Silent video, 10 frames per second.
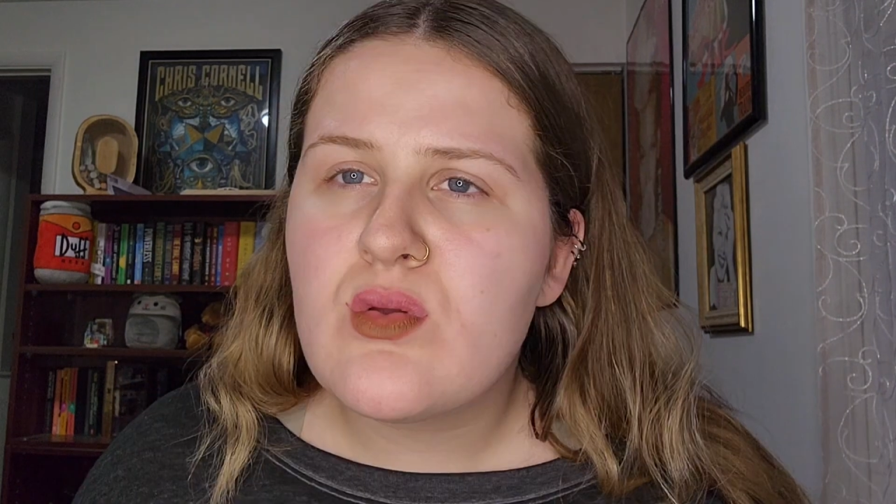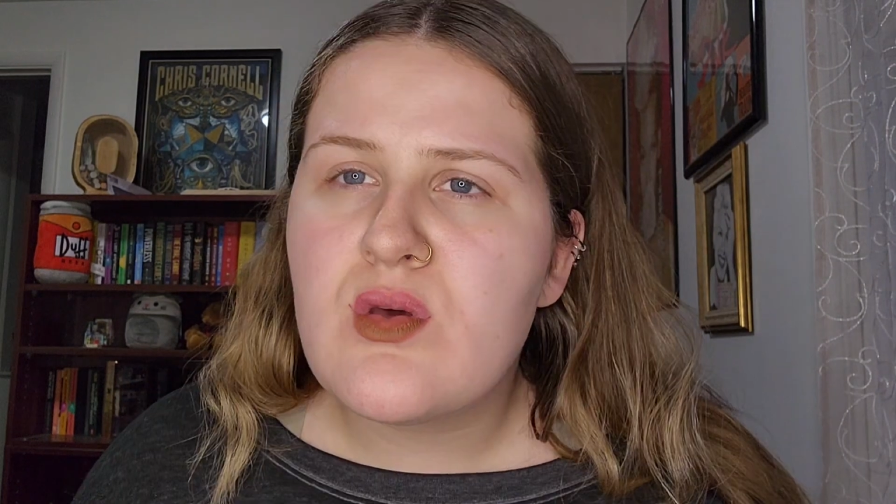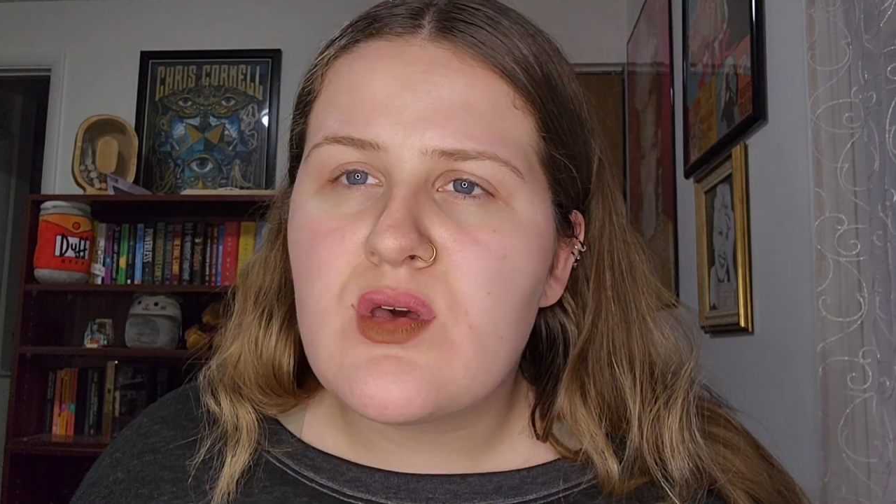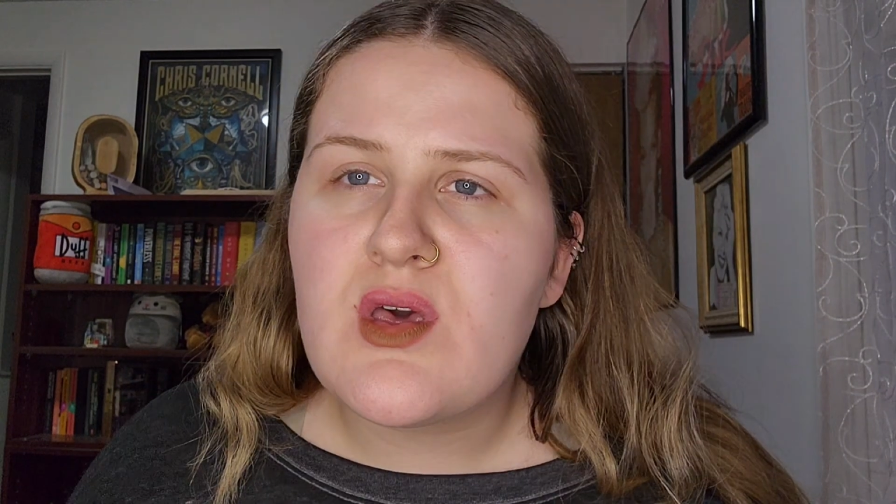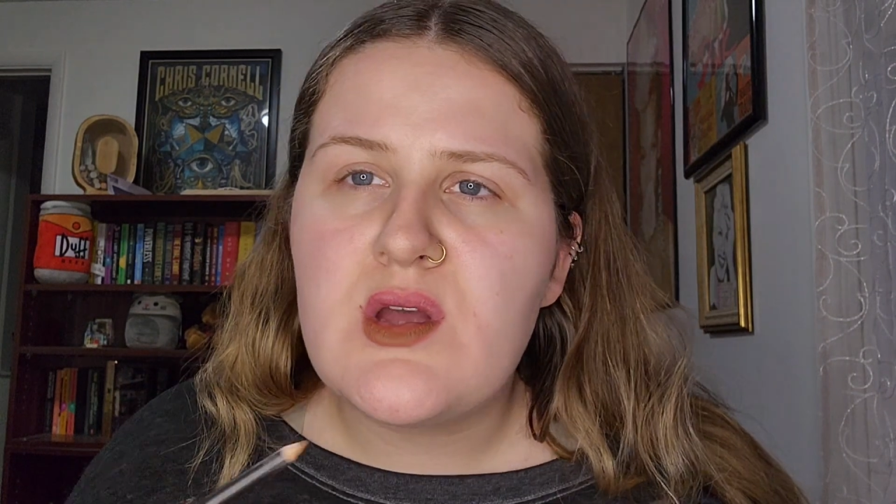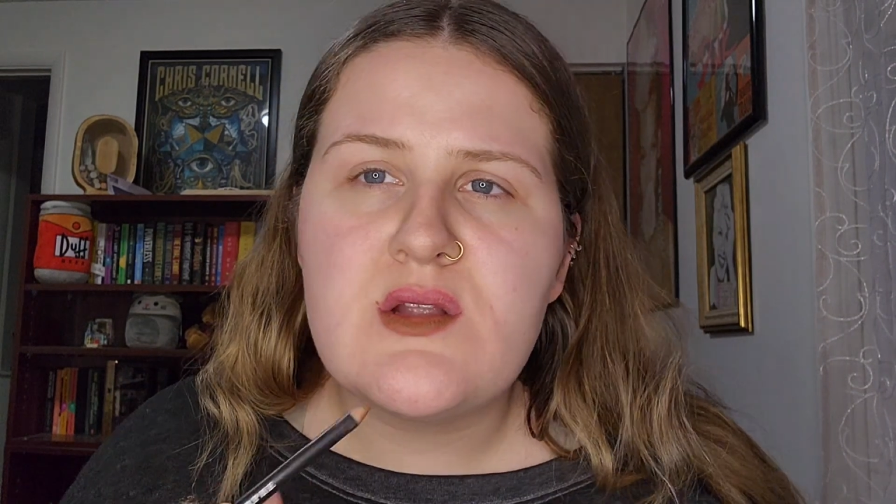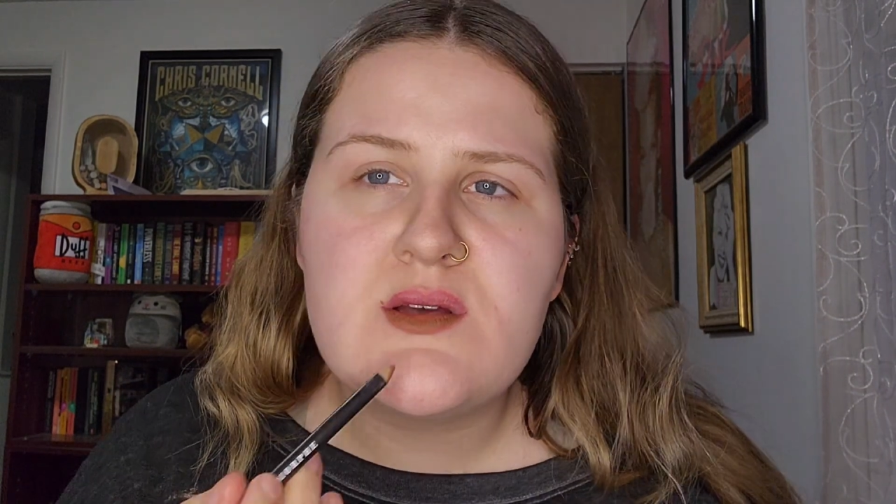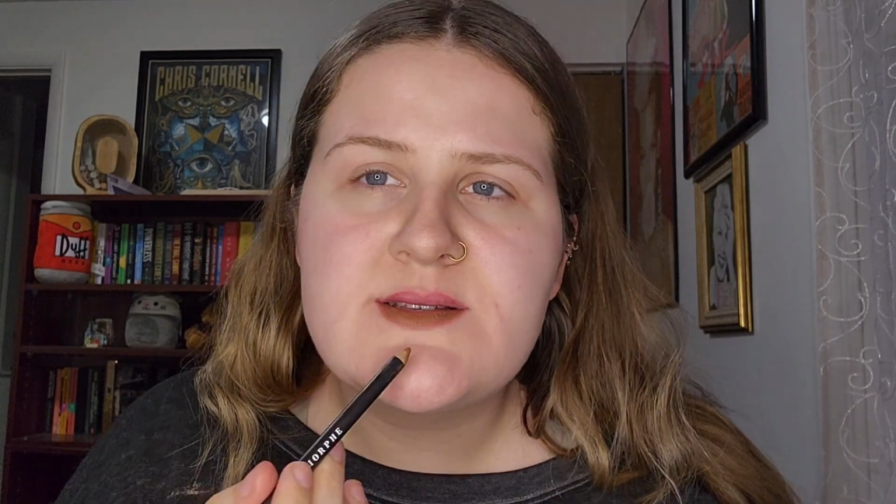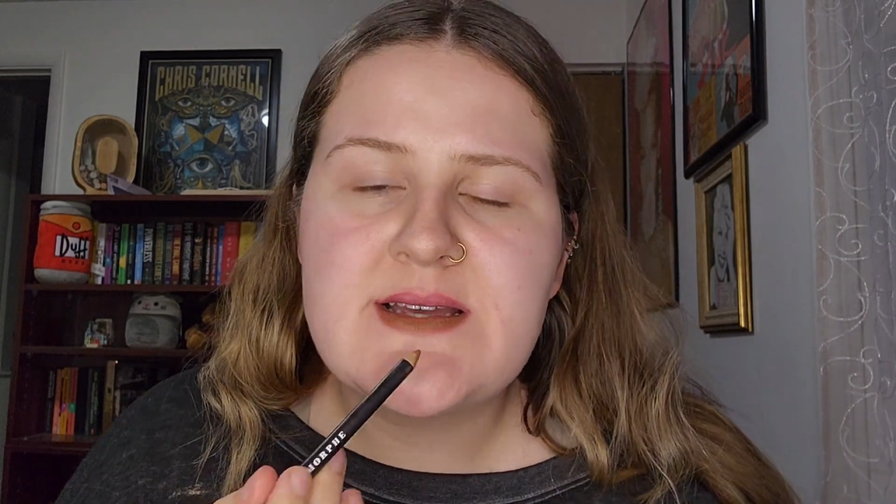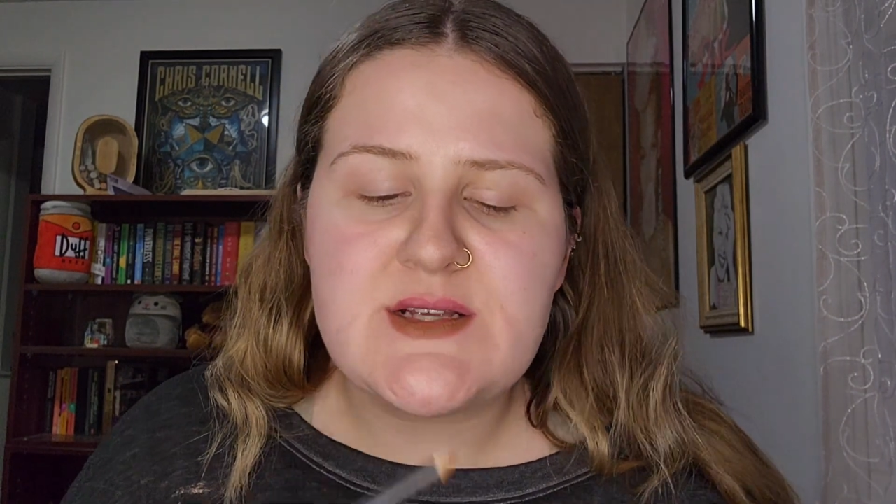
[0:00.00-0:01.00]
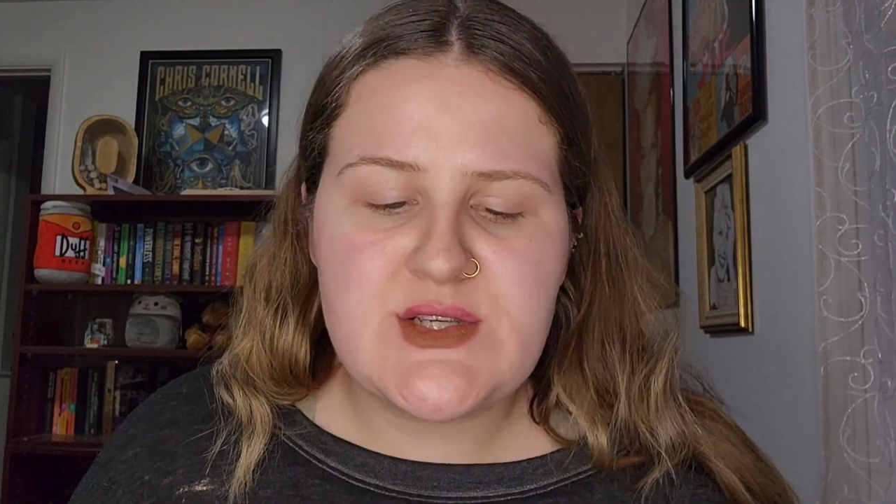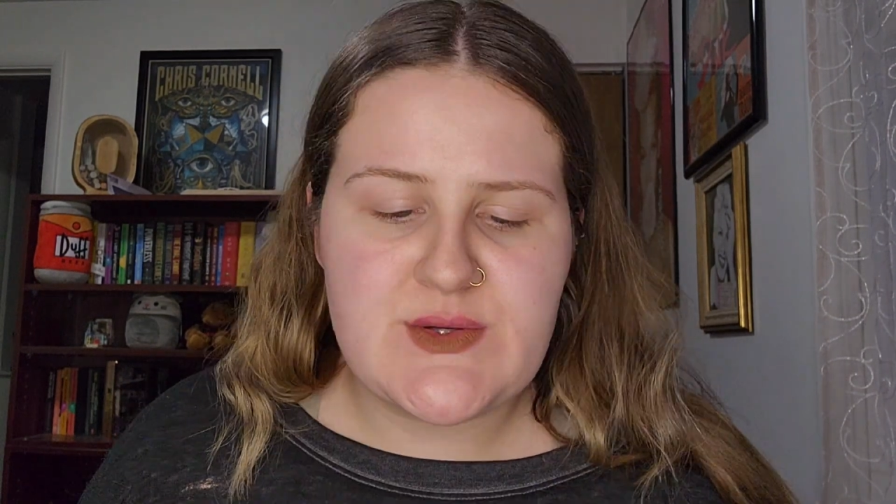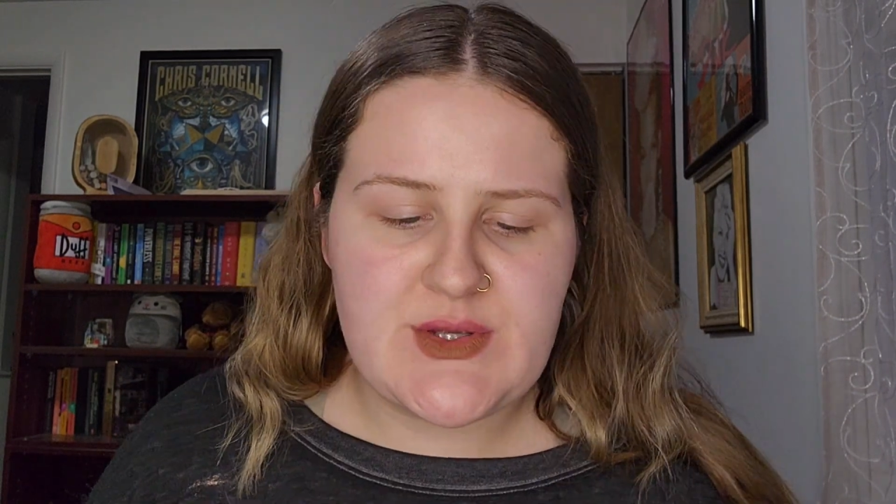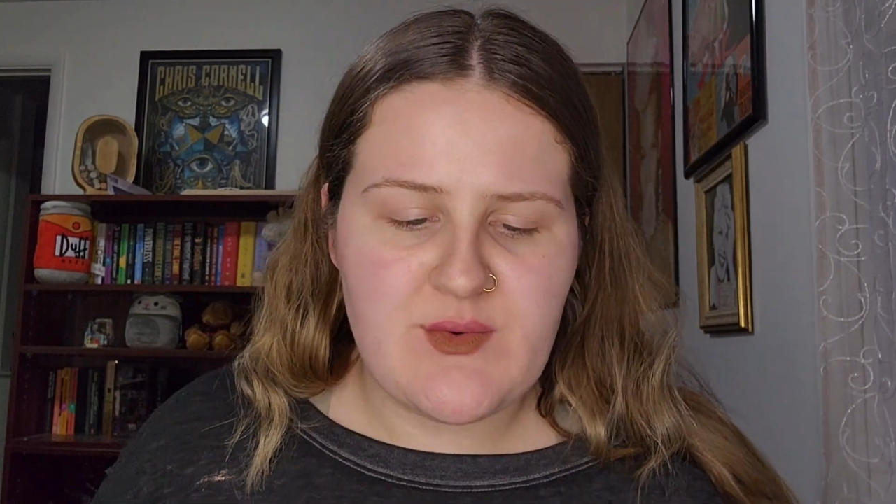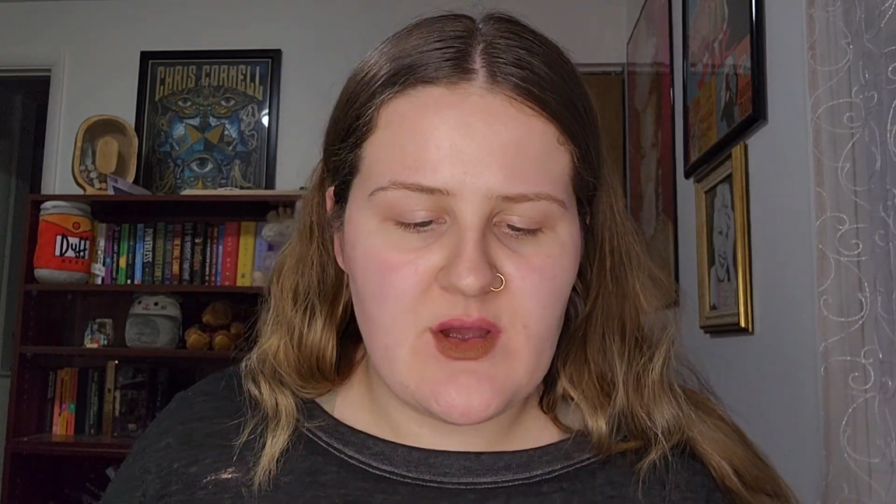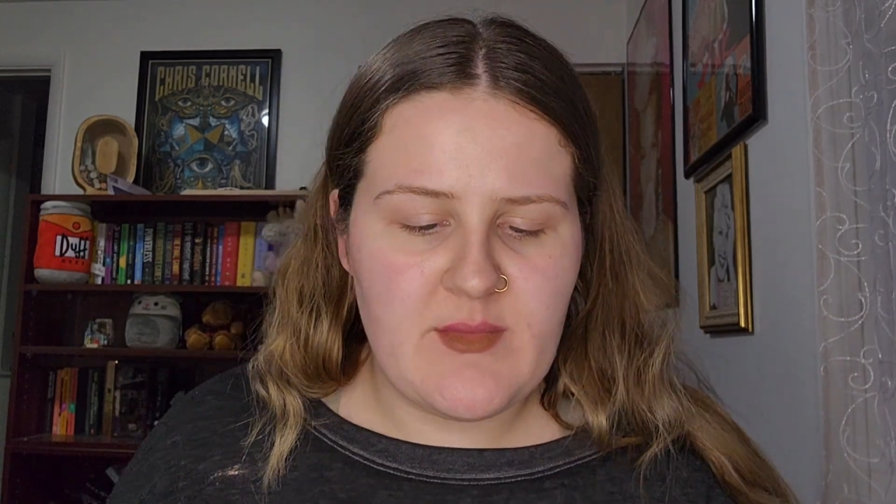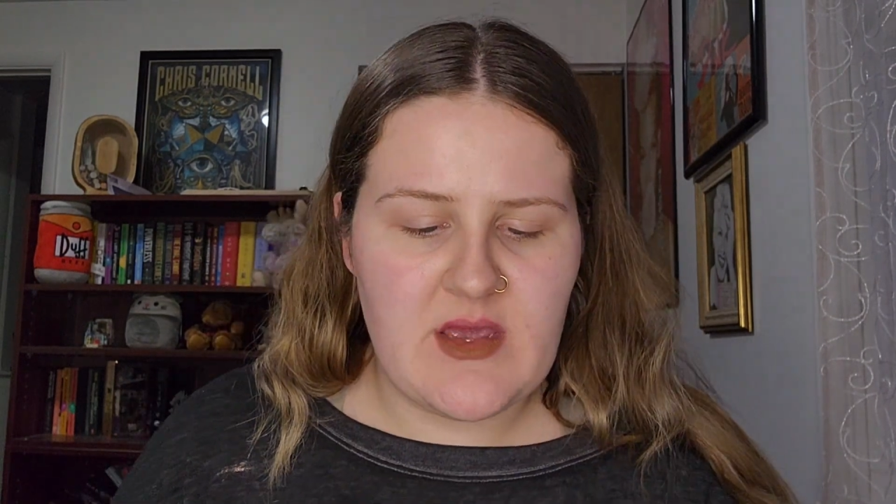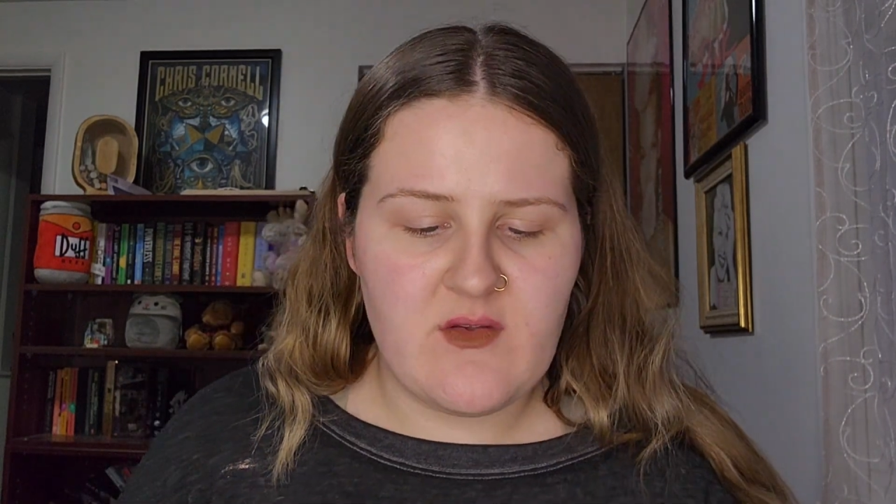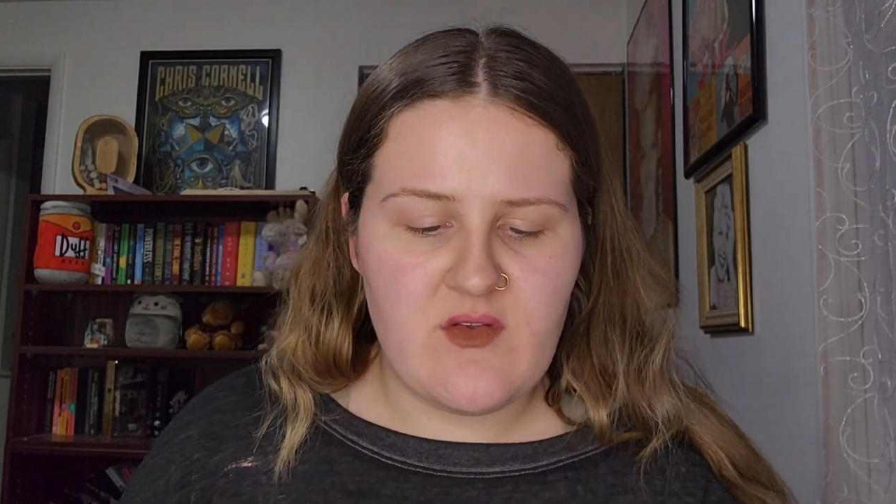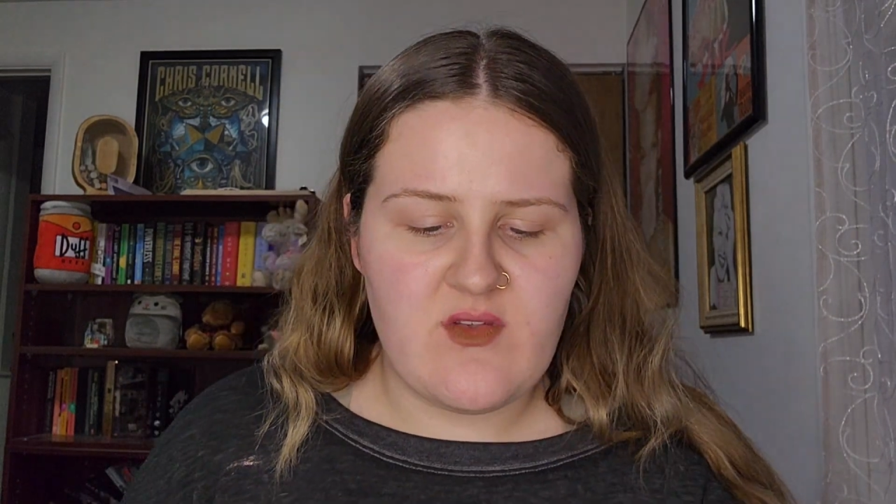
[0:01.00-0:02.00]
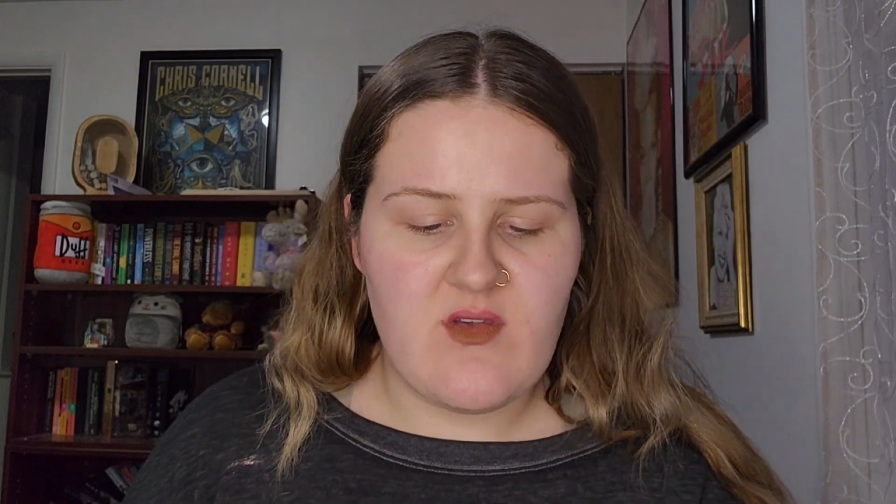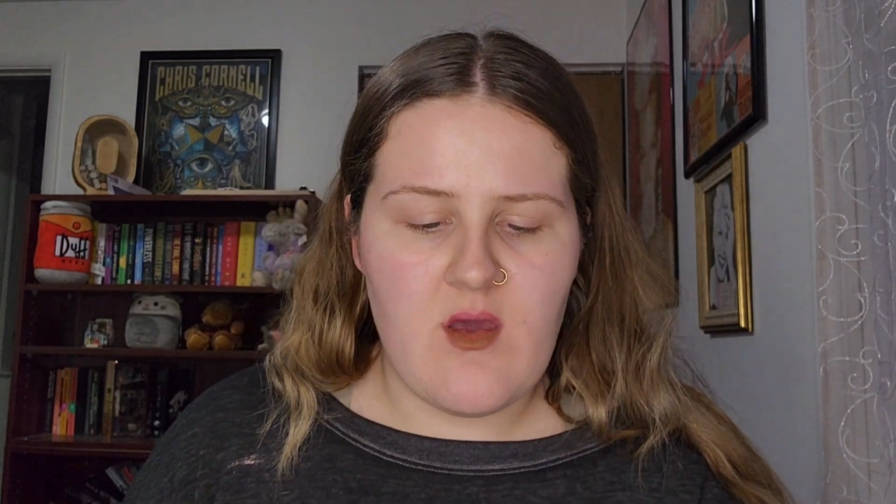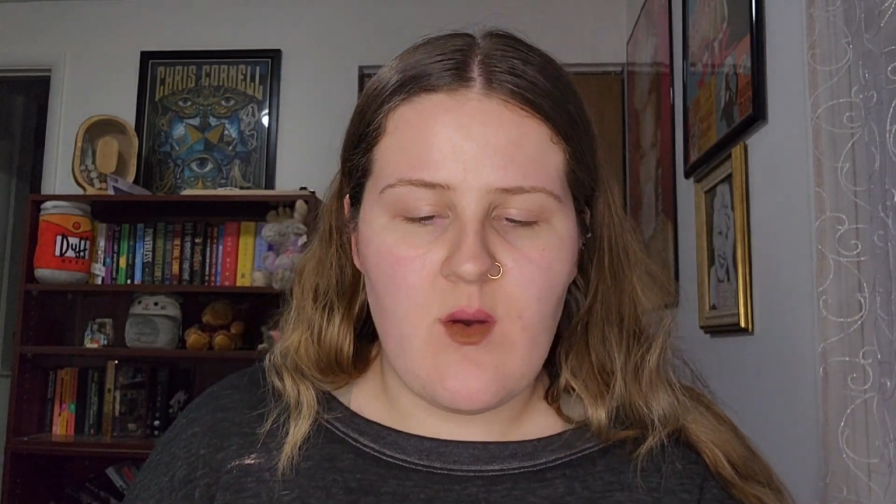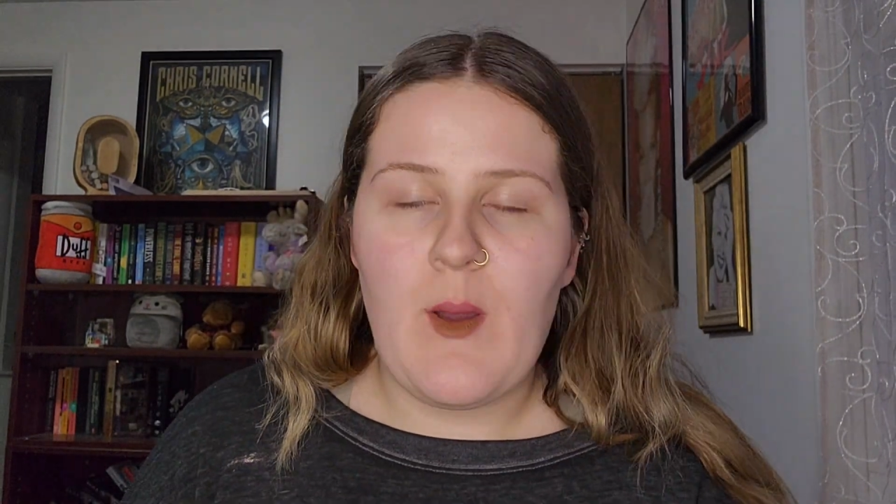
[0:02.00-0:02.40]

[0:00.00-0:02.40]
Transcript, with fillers: it kind of looks like doo-doo on me, so